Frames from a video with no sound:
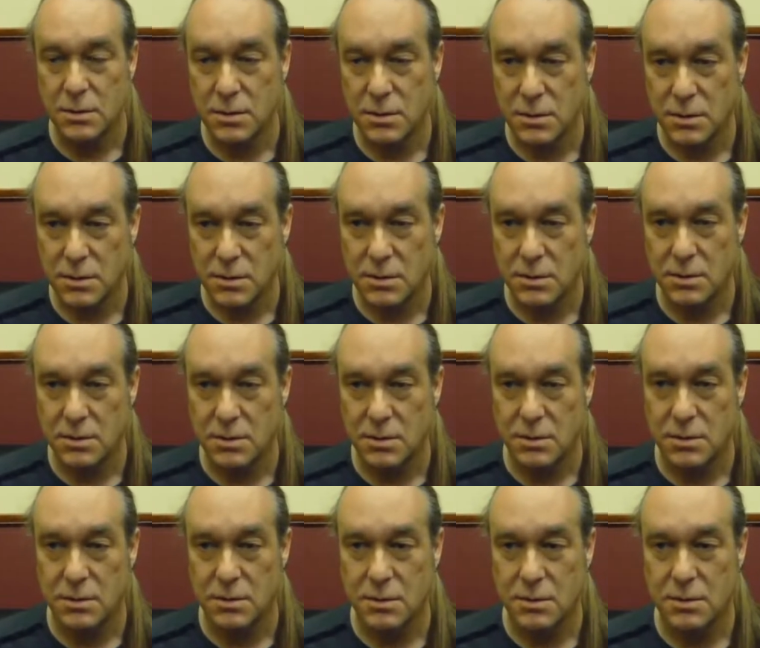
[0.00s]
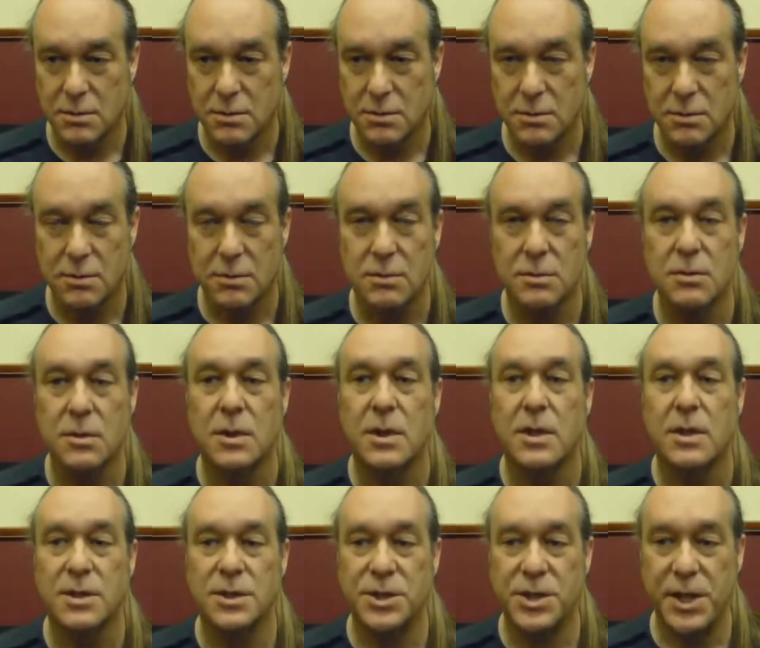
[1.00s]
eight five five
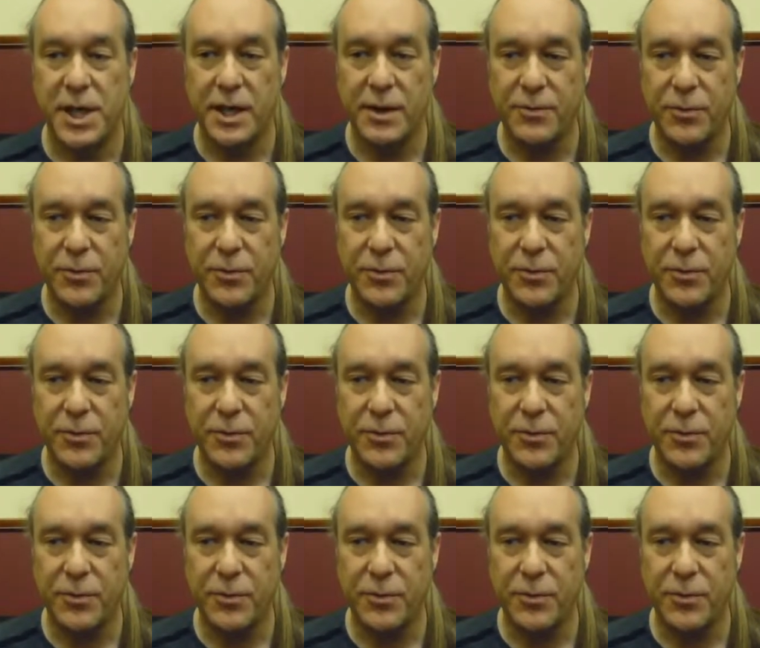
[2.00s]
G